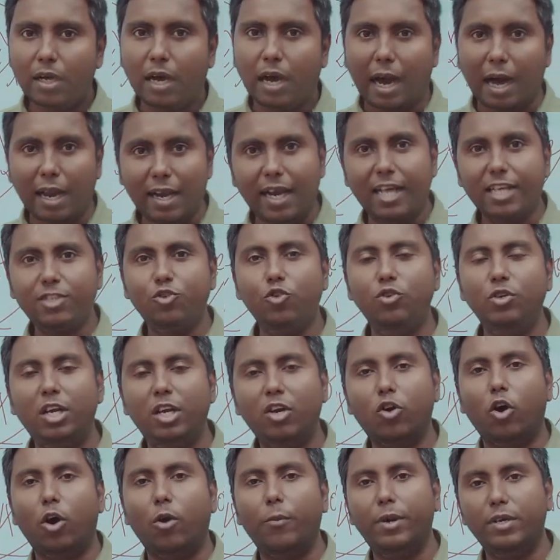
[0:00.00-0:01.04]
Unless union
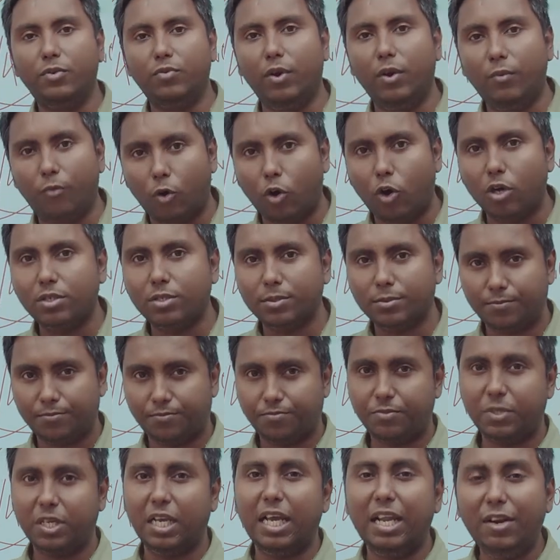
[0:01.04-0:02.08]
government will vote
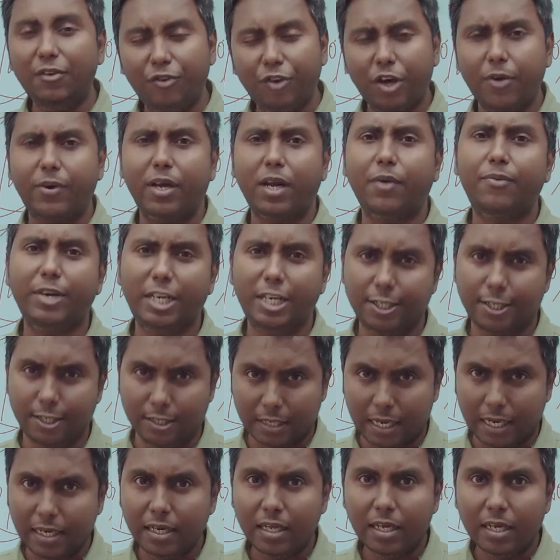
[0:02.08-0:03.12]
in favor of a
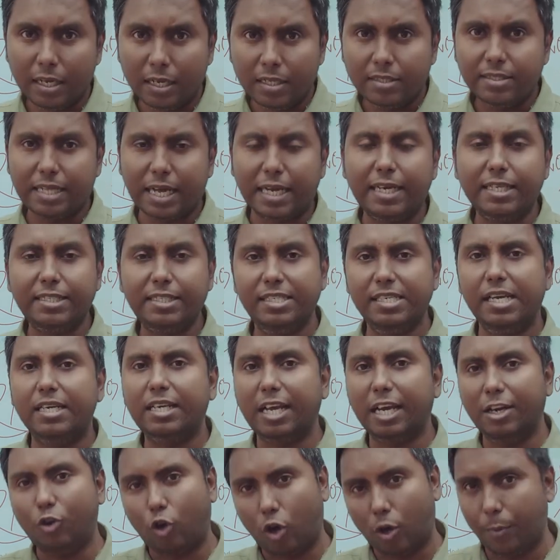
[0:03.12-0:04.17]
decision, that decision
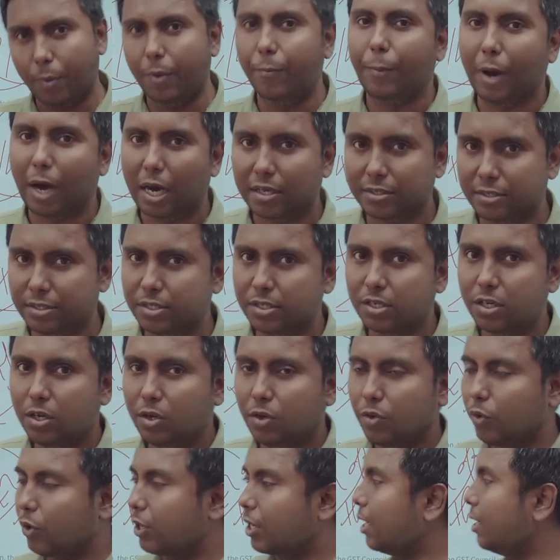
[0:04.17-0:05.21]
cannot be passed.
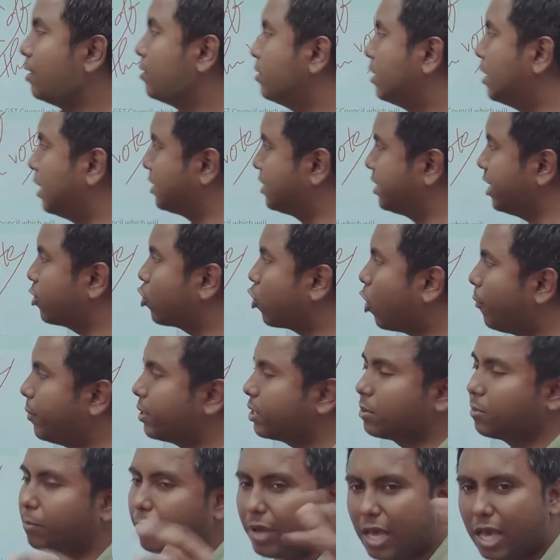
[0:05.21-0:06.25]
Okay. The state
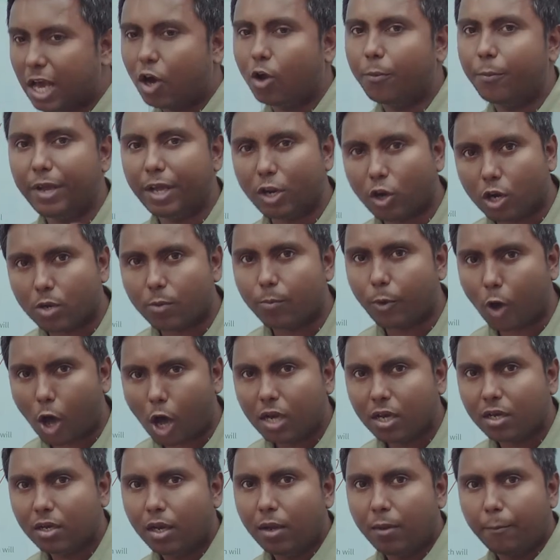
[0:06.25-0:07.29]
governments may or may not
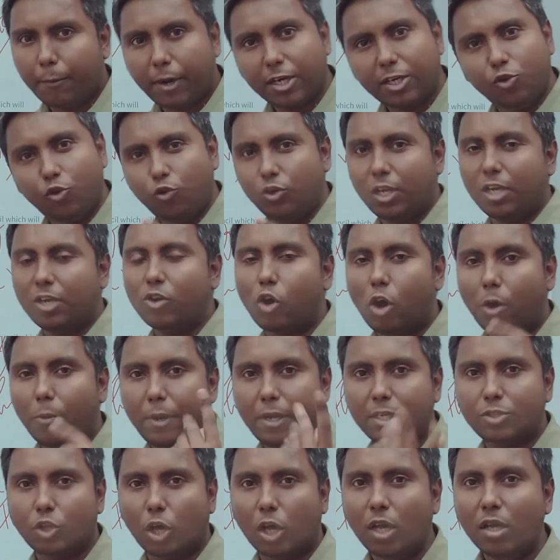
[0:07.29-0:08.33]
block, but union
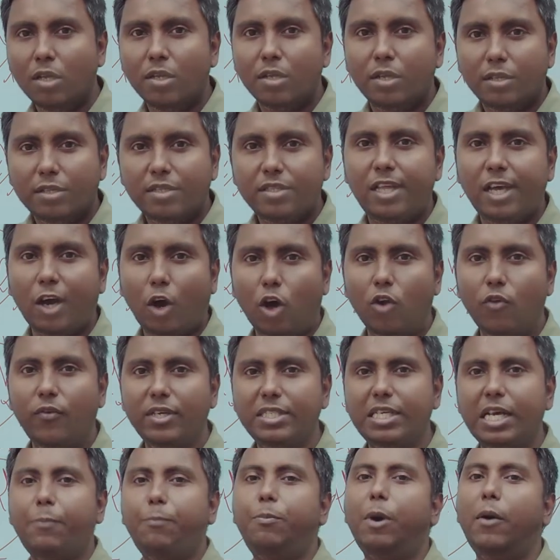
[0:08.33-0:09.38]
government, though, they always
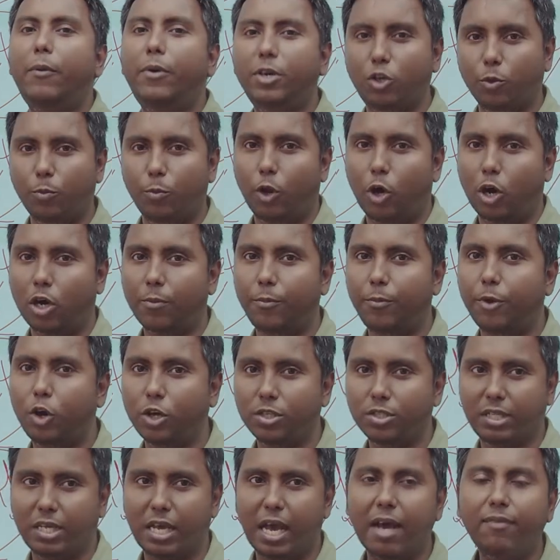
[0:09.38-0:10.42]
have power to block
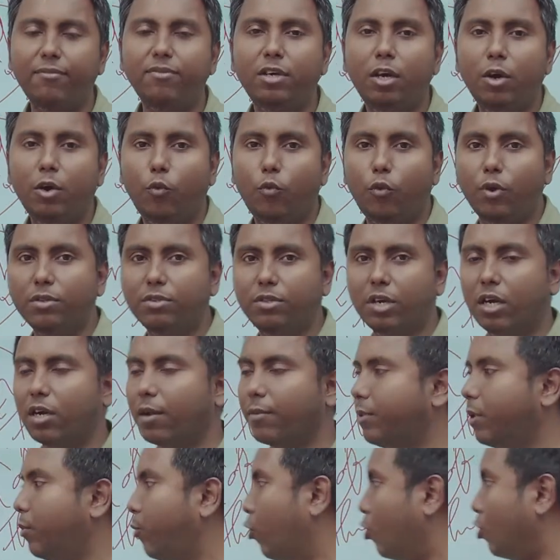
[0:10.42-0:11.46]
because they are one third of
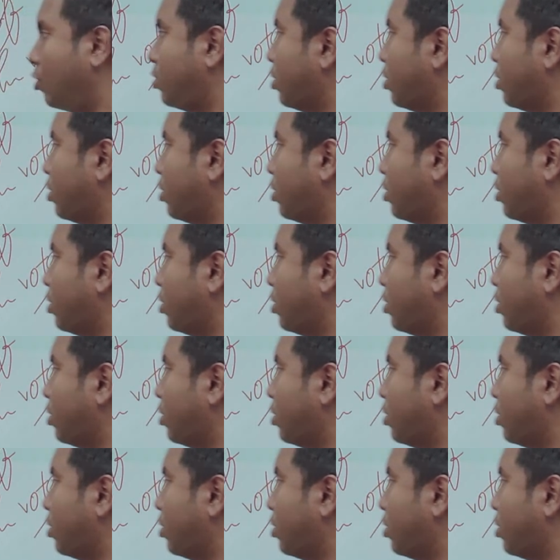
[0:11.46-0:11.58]
the vote.